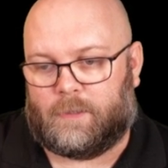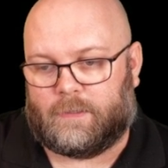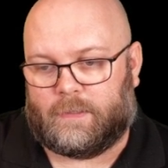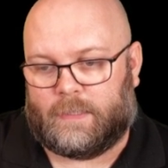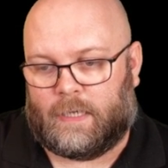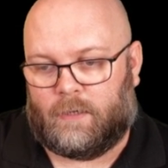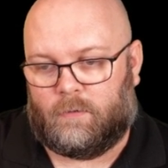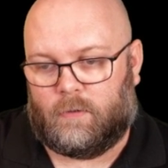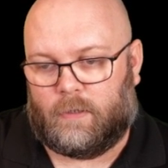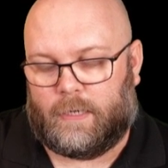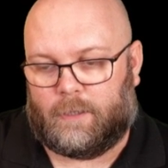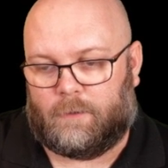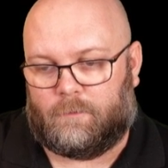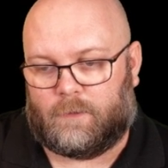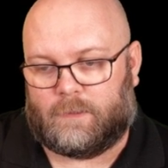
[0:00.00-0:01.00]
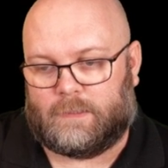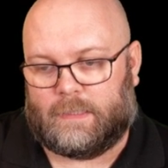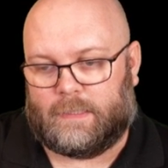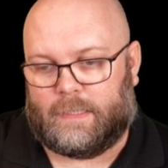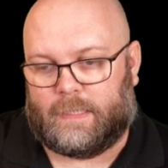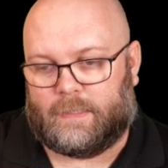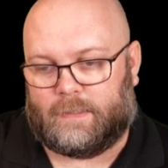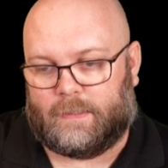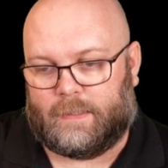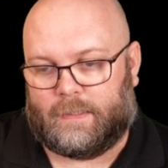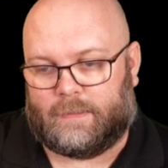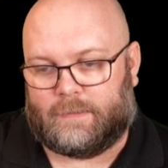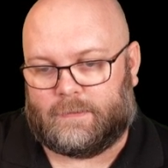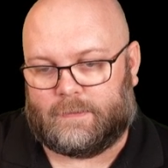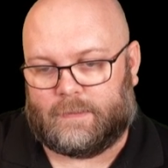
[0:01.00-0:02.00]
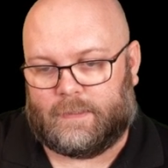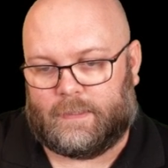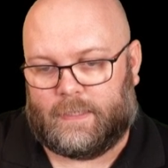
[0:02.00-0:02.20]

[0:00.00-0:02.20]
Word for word: is down, and you will see that its